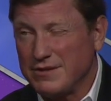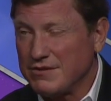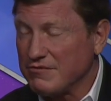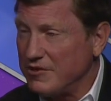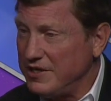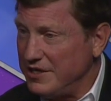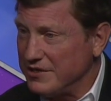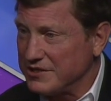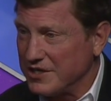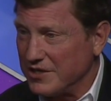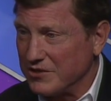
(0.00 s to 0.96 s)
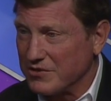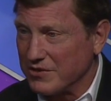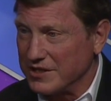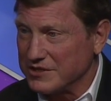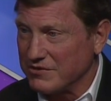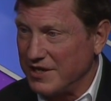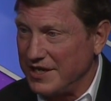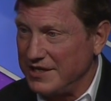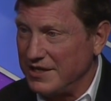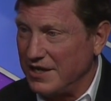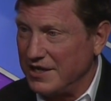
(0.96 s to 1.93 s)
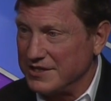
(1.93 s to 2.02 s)
three years ago, Chris, right,
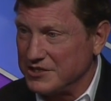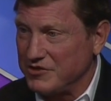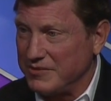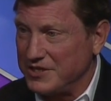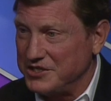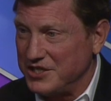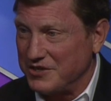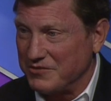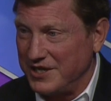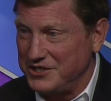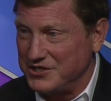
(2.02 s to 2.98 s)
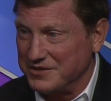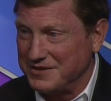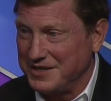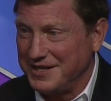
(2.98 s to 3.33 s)
on distributed generation.